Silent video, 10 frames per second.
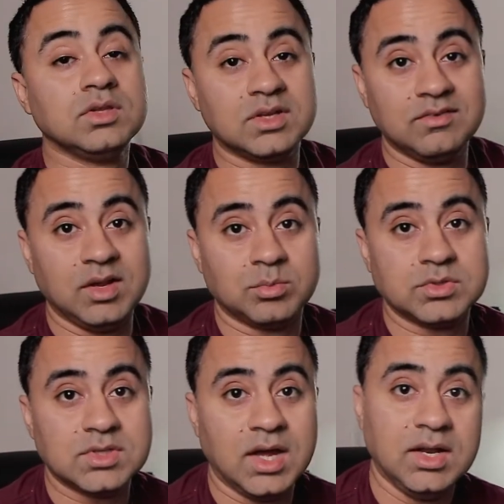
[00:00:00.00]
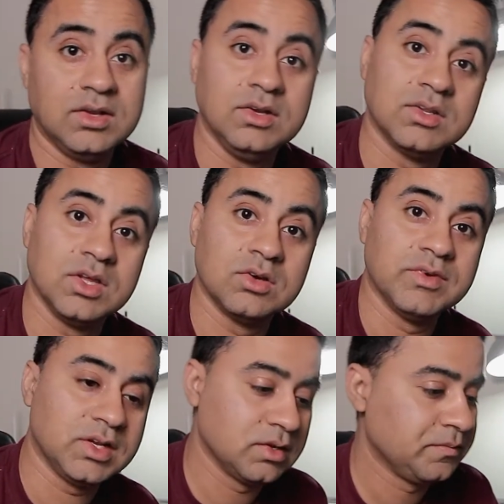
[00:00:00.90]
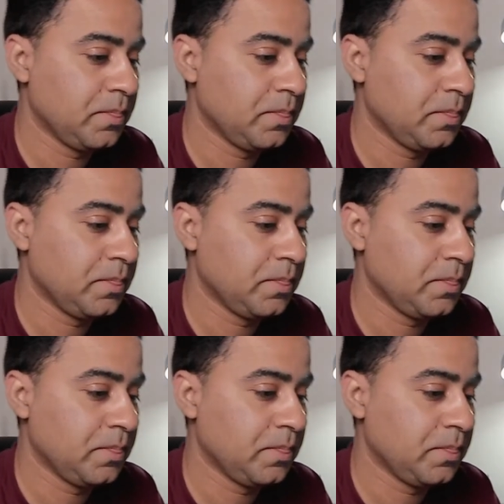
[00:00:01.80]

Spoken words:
the developers didn't think of it,